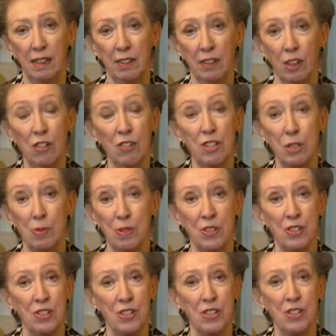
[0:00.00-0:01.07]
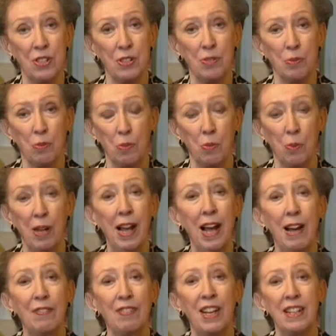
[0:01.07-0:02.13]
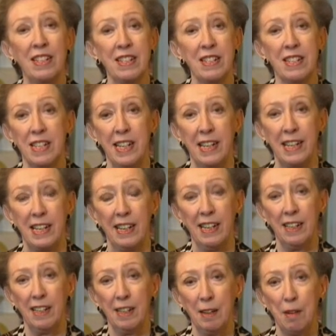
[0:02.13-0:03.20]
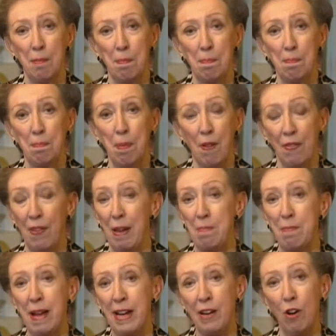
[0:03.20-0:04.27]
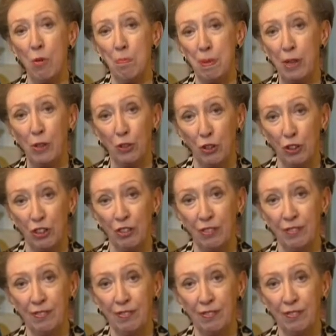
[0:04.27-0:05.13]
the consequences we have yet to see, but they may not be good.